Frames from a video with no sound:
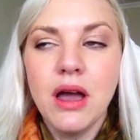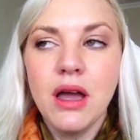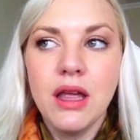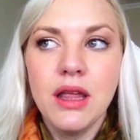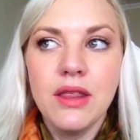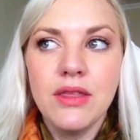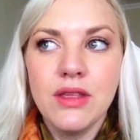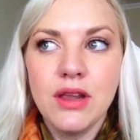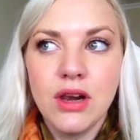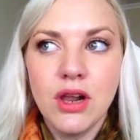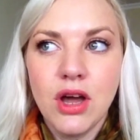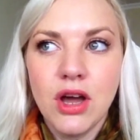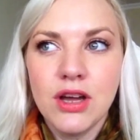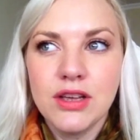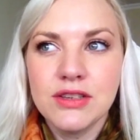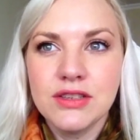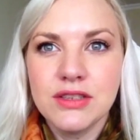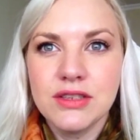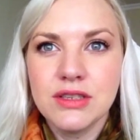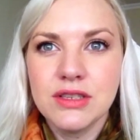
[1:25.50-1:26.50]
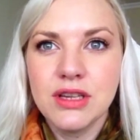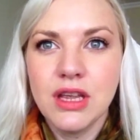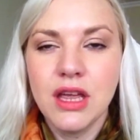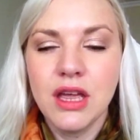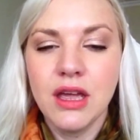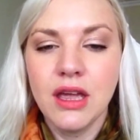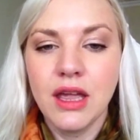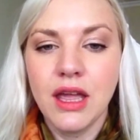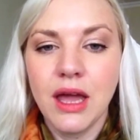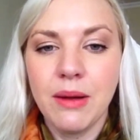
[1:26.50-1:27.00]
In the last
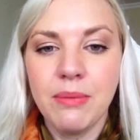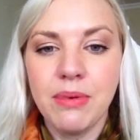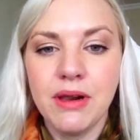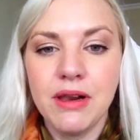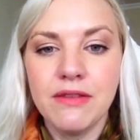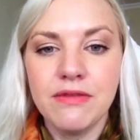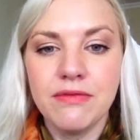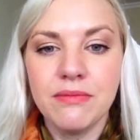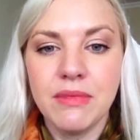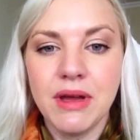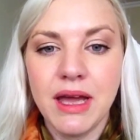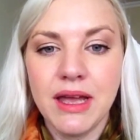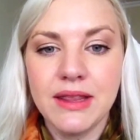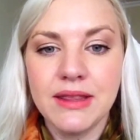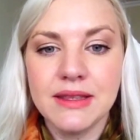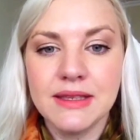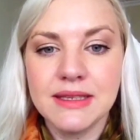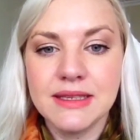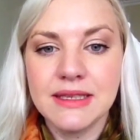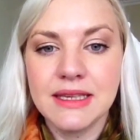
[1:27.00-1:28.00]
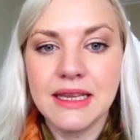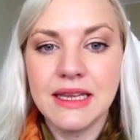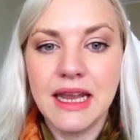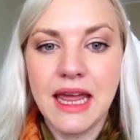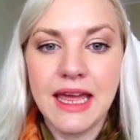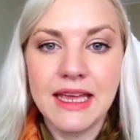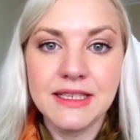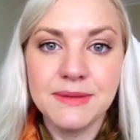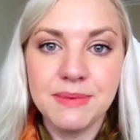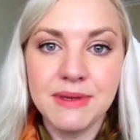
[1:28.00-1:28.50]
couple of months, it
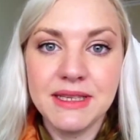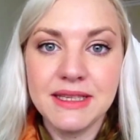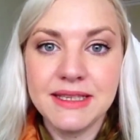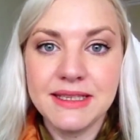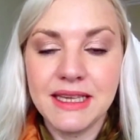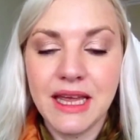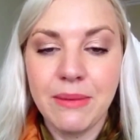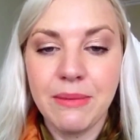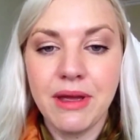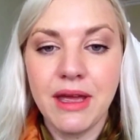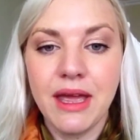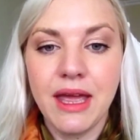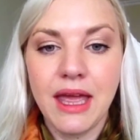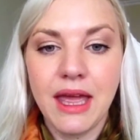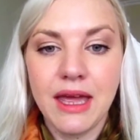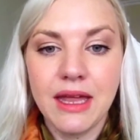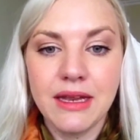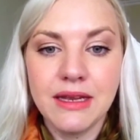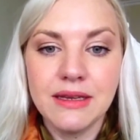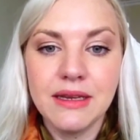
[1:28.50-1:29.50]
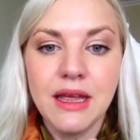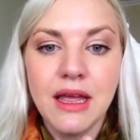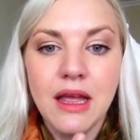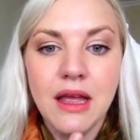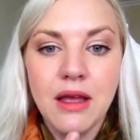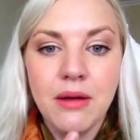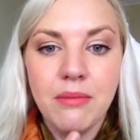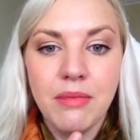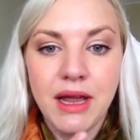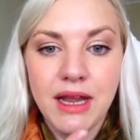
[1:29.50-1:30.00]
has been summer, and
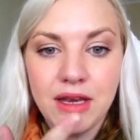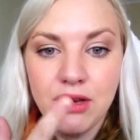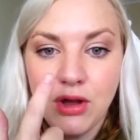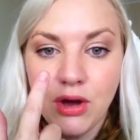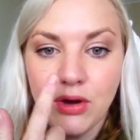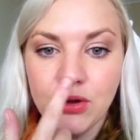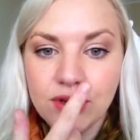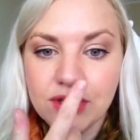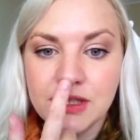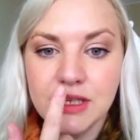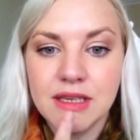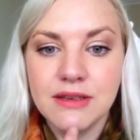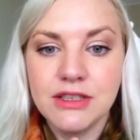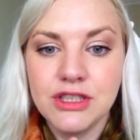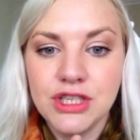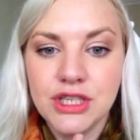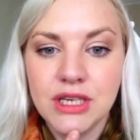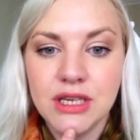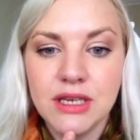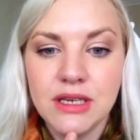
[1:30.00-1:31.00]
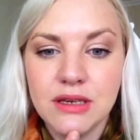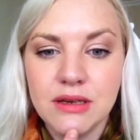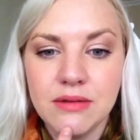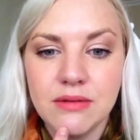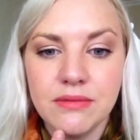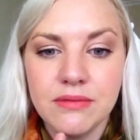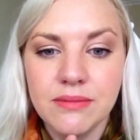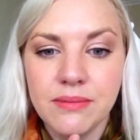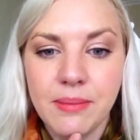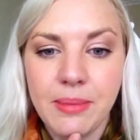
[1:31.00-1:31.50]
my nose and chin
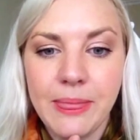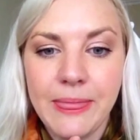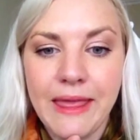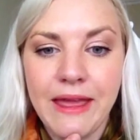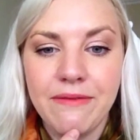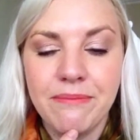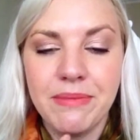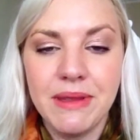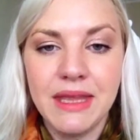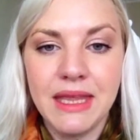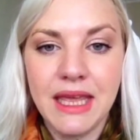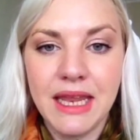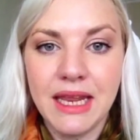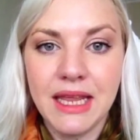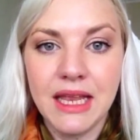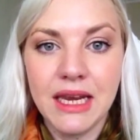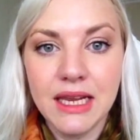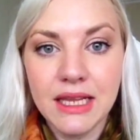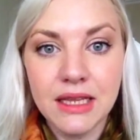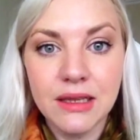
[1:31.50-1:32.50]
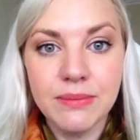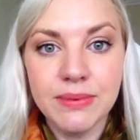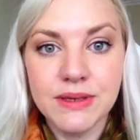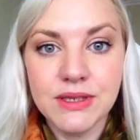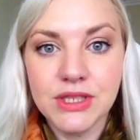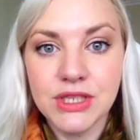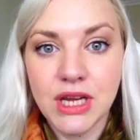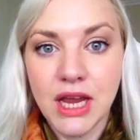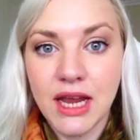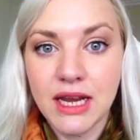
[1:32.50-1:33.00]
have been getting a little
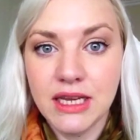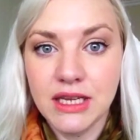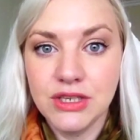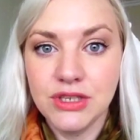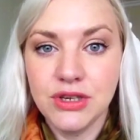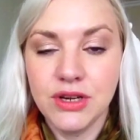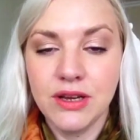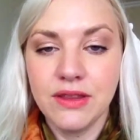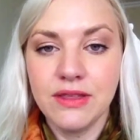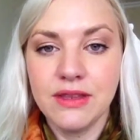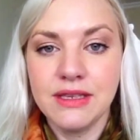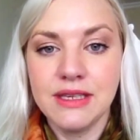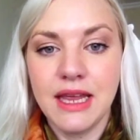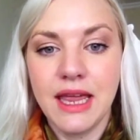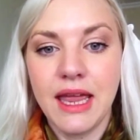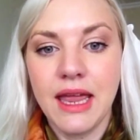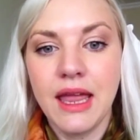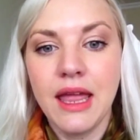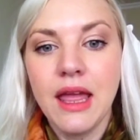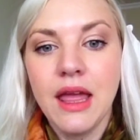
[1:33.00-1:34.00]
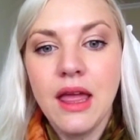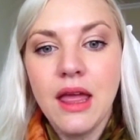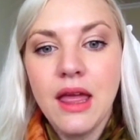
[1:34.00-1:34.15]
bit shiny during the day,